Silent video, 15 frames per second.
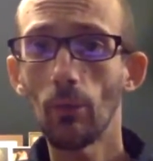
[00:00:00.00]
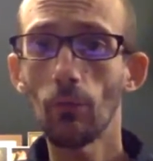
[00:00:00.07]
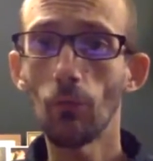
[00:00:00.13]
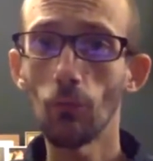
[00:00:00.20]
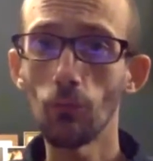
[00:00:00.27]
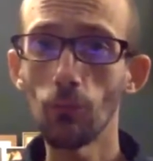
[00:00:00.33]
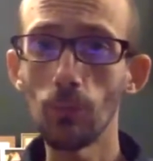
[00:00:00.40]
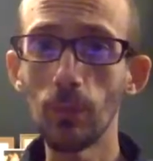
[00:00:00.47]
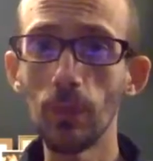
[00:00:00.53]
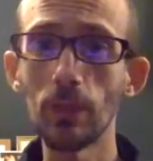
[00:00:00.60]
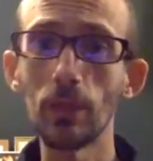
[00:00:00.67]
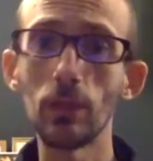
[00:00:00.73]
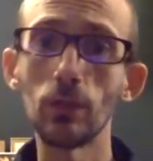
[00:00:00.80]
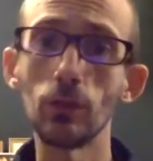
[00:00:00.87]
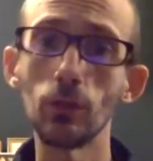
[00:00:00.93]
social
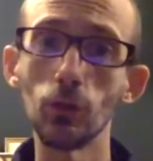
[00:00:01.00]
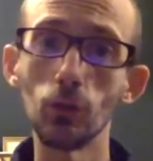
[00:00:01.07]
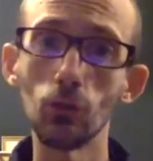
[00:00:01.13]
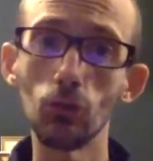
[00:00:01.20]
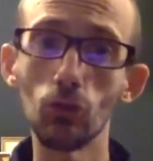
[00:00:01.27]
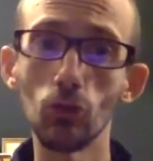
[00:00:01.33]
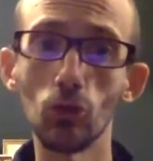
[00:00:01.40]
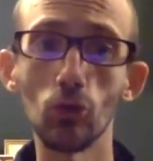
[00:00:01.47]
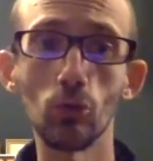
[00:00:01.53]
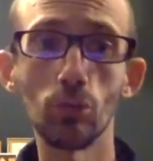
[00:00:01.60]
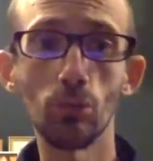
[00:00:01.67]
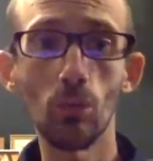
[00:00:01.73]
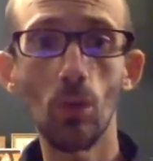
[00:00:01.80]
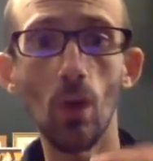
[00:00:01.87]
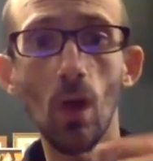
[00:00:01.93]
media,
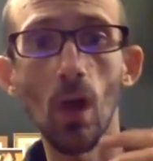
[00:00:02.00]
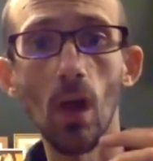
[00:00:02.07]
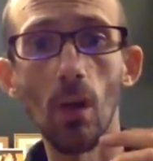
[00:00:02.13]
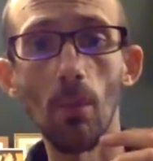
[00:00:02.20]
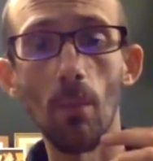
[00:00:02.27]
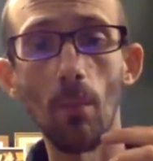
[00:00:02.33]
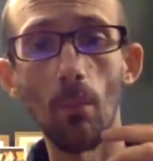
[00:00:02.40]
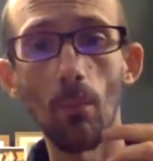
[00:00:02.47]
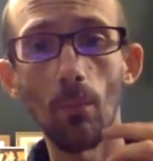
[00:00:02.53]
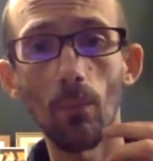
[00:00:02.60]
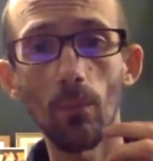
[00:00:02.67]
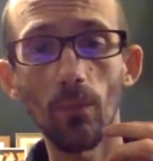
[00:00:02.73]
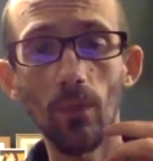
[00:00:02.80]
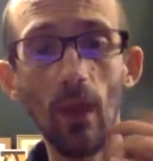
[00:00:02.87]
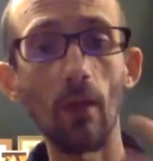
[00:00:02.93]
YouTube,
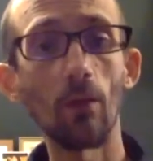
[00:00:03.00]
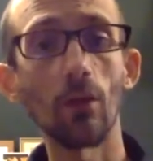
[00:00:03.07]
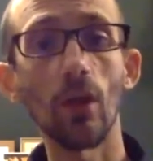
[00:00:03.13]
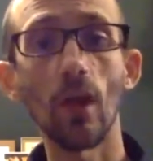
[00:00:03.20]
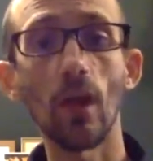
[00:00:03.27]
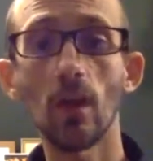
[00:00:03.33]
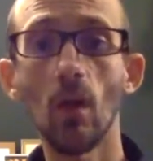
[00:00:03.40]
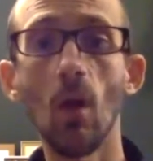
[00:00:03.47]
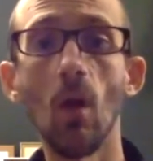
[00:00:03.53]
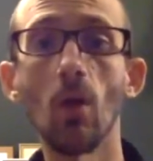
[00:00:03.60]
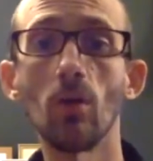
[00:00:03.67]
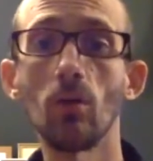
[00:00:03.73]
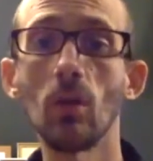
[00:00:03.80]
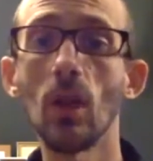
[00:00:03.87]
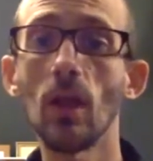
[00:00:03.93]
tarot deck
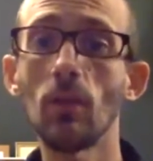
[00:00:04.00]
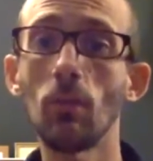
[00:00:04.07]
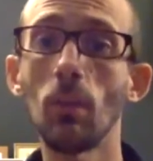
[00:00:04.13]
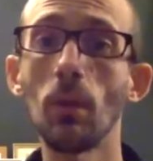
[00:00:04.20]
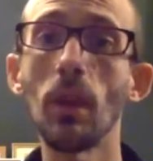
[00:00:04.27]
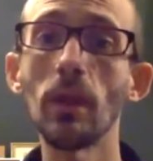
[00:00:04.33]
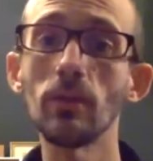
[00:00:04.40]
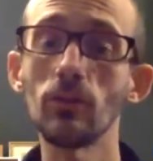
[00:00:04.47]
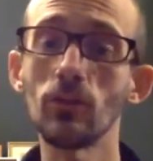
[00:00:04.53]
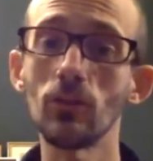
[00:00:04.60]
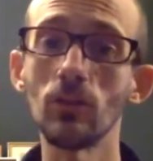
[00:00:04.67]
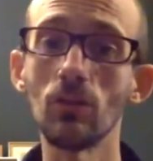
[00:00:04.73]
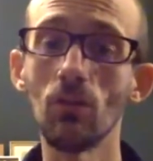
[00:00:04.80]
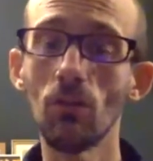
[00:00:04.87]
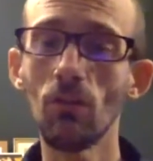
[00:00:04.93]
cards and
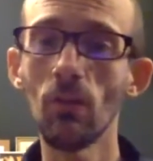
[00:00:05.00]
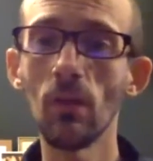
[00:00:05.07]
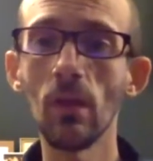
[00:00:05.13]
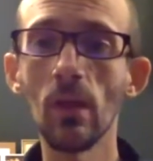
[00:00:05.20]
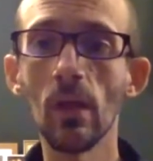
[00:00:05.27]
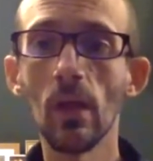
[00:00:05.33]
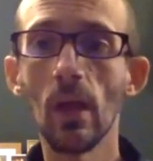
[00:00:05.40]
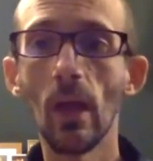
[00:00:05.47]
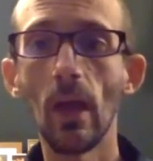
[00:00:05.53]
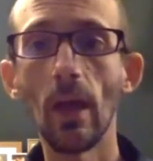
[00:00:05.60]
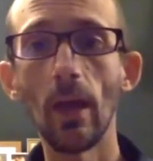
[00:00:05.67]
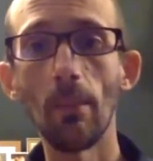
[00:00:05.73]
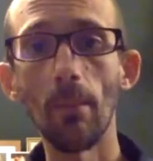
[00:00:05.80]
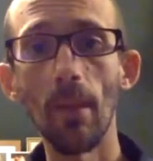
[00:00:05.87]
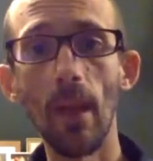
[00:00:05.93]
explanations,
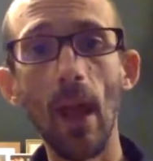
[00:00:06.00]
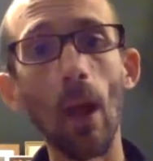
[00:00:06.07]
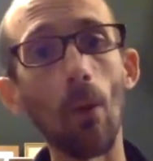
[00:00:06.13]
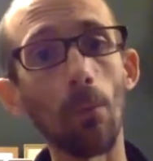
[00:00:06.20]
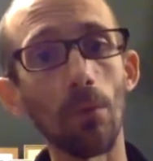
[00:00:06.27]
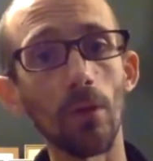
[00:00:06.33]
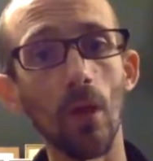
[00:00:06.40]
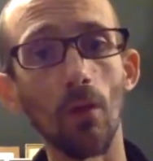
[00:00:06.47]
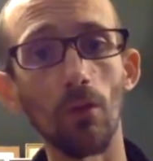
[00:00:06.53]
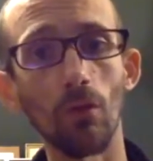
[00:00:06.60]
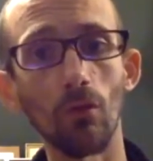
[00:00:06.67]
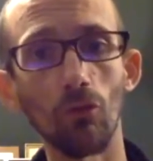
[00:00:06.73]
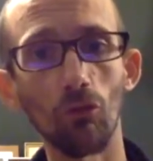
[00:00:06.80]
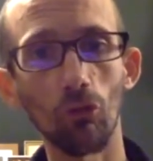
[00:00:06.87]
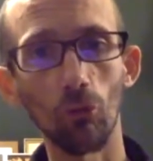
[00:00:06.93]
and helping
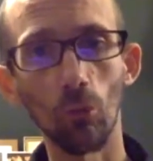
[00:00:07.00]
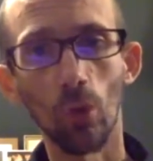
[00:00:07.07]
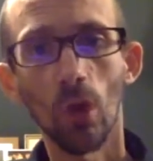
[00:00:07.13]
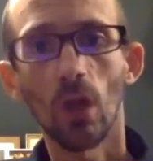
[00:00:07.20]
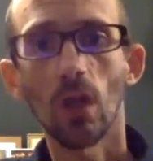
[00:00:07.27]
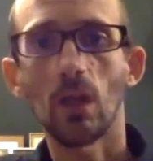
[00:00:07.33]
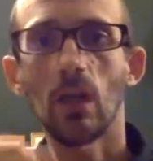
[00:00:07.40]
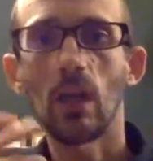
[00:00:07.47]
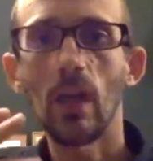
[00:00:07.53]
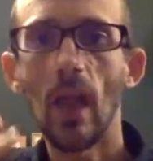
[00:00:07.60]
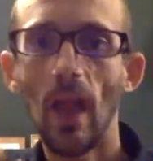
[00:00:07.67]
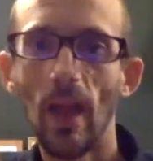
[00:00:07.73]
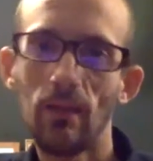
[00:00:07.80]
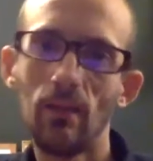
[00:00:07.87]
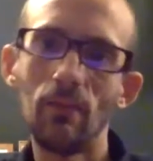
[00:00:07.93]
others to
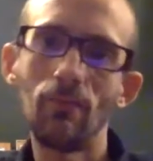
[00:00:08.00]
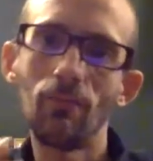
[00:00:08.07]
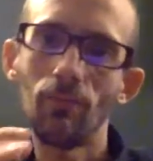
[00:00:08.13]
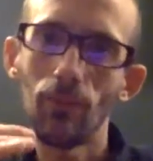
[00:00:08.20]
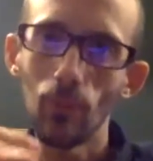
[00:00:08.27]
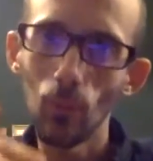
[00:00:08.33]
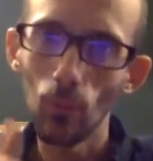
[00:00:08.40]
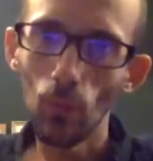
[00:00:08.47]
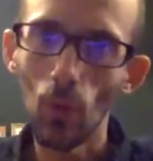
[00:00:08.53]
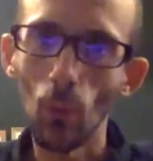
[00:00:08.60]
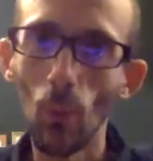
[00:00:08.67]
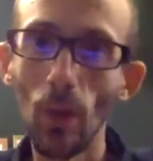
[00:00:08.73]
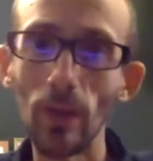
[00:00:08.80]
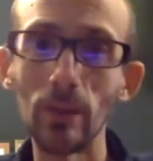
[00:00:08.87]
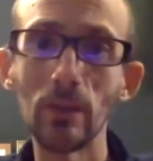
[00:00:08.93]
connect and feel
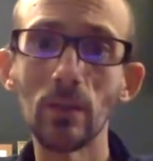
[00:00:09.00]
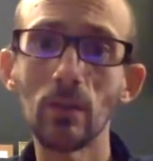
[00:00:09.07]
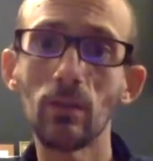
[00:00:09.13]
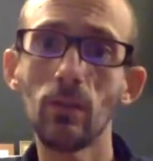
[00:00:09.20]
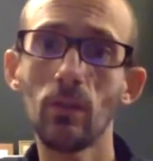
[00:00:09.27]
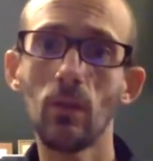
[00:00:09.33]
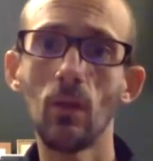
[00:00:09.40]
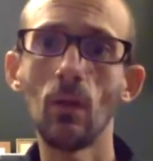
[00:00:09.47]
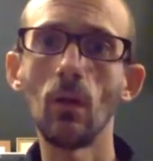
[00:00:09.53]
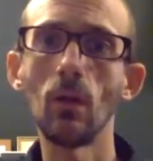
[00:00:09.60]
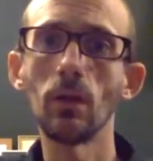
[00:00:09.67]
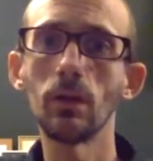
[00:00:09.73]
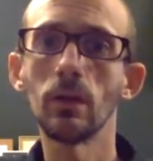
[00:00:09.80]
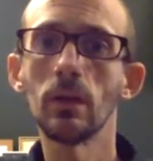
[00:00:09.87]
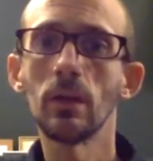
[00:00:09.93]
their way into the
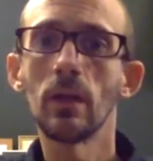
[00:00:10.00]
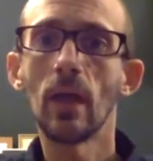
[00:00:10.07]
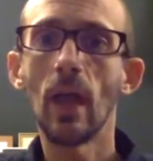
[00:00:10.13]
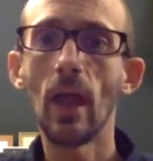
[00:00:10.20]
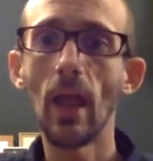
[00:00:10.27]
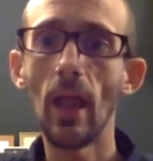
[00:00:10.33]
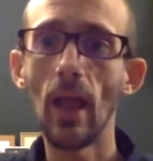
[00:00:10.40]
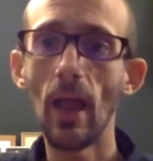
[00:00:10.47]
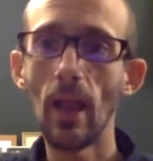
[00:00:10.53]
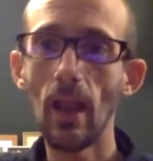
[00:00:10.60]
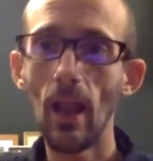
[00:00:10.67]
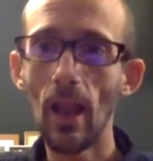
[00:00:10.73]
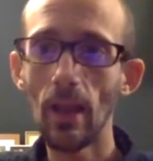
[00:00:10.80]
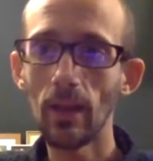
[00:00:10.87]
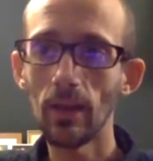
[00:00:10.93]
card
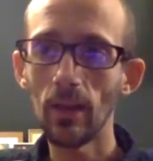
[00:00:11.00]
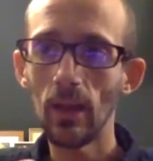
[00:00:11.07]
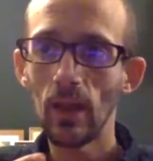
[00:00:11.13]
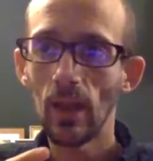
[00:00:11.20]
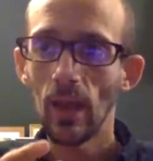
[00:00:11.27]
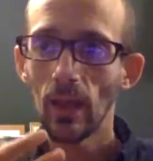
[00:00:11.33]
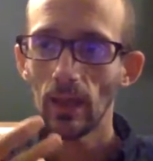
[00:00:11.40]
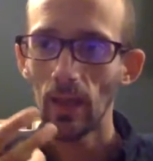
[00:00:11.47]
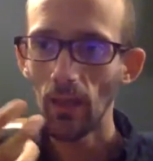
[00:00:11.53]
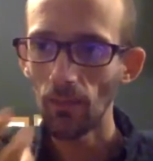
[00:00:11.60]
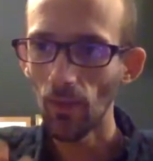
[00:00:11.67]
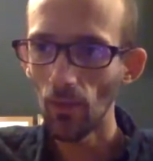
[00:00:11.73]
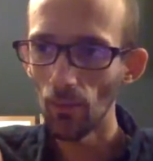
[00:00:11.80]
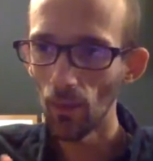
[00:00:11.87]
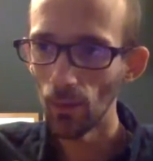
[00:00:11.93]
and
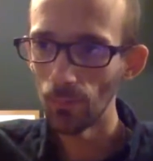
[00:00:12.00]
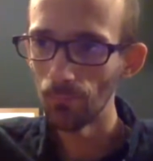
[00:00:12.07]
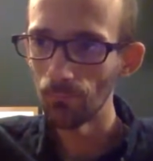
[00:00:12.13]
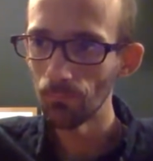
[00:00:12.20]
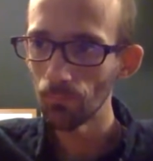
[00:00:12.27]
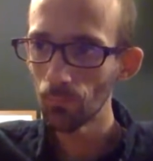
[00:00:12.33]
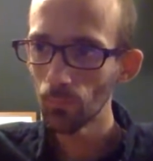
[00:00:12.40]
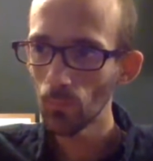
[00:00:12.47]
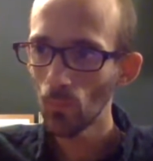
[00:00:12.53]
get their own